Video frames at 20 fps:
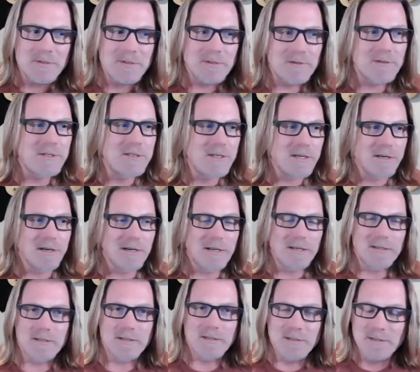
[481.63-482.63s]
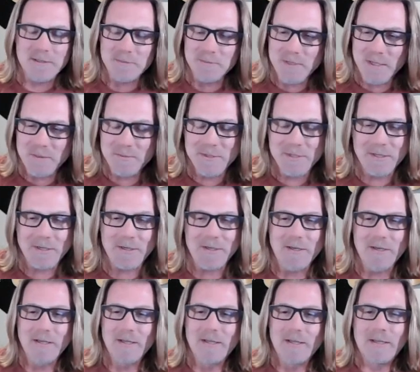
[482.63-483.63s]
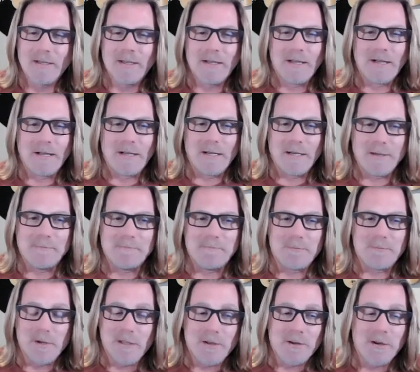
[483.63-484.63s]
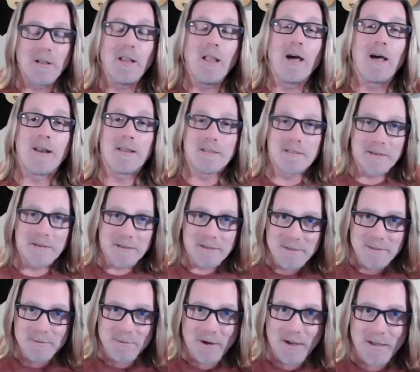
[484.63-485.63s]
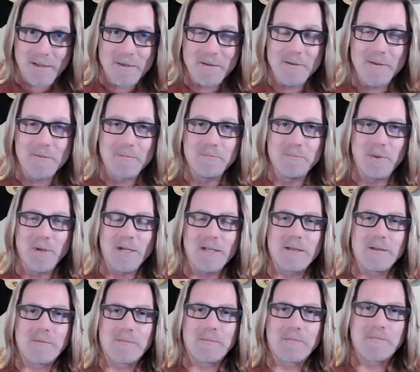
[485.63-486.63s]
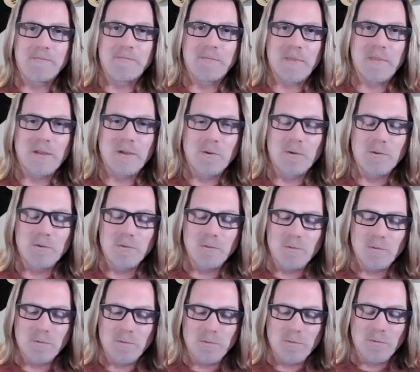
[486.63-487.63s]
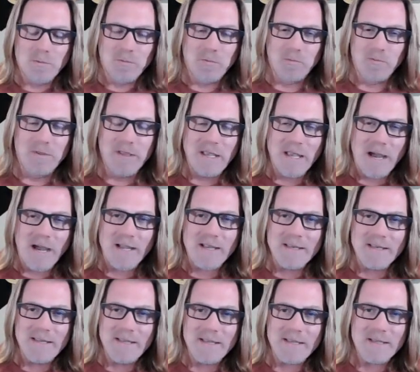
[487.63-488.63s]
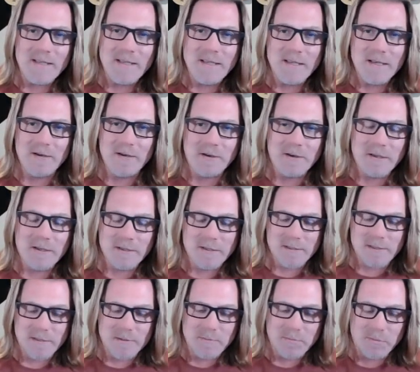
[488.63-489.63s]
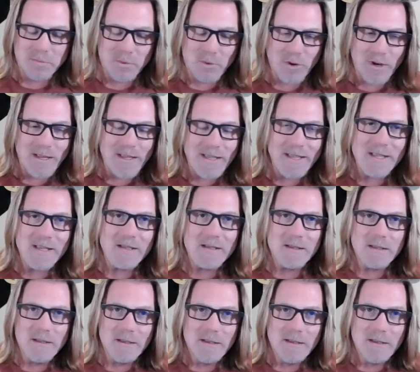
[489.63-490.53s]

they're serious, and sometimes they're, well, there are a lot of things, right? But the idea here is bringing